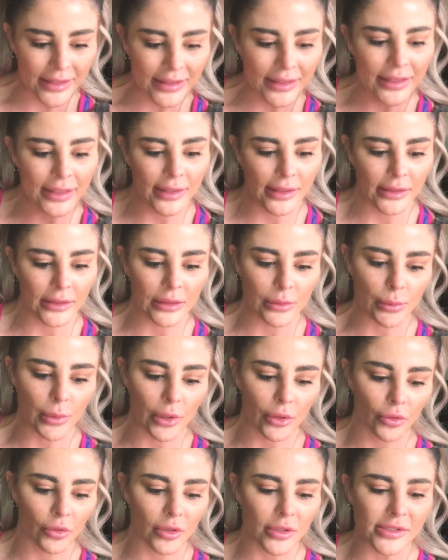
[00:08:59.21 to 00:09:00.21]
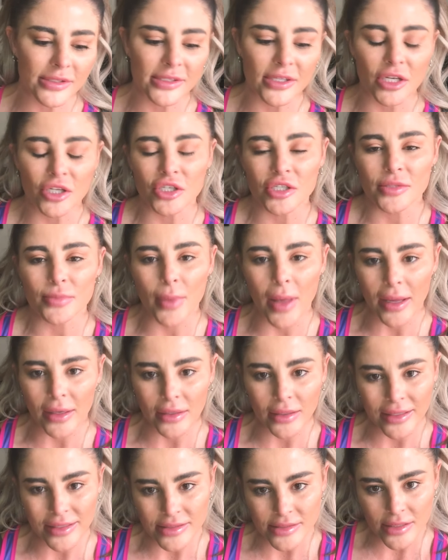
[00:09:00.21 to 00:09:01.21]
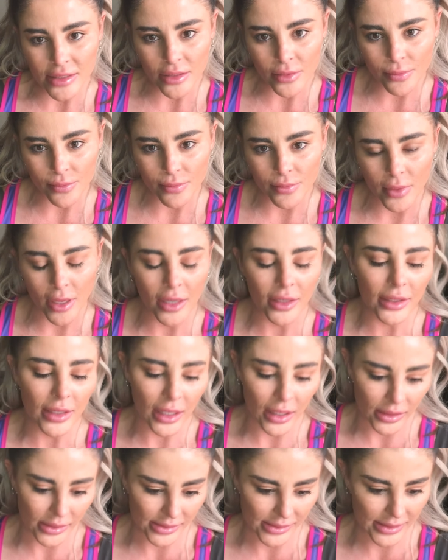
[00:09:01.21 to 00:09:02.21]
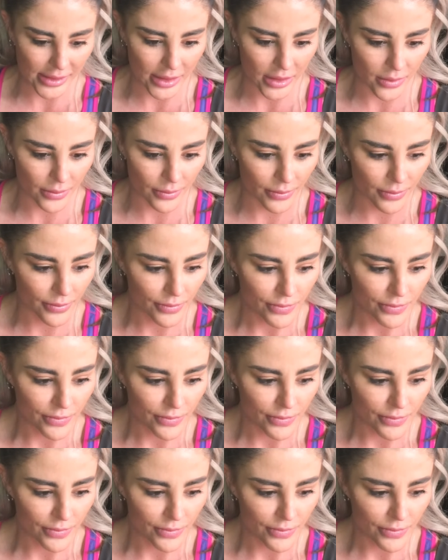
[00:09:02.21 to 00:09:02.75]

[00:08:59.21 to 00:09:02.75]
healing minerals such as magnesium and calcium